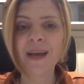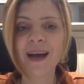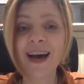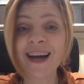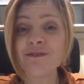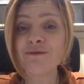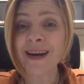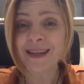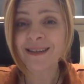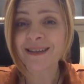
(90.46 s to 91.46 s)
I
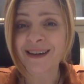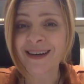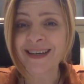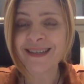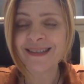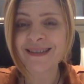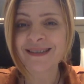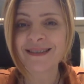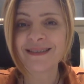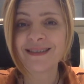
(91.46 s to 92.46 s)
recognized
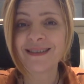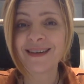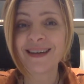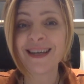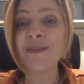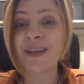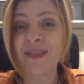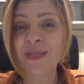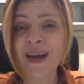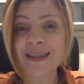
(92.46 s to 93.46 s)
even
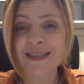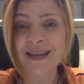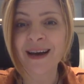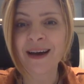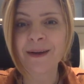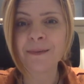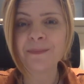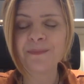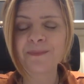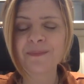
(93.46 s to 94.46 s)
at that time
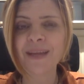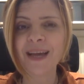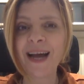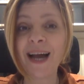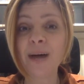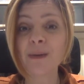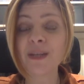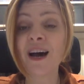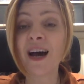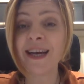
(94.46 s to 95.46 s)
how
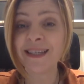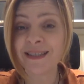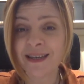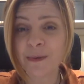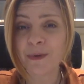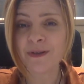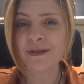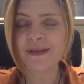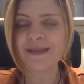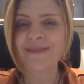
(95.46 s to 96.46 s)
tired I
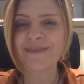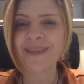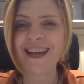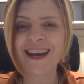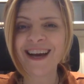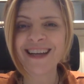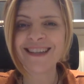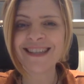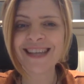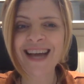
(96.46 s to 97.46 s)
was
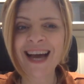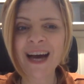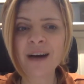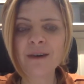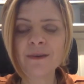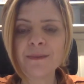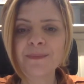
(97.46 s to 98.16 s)
and how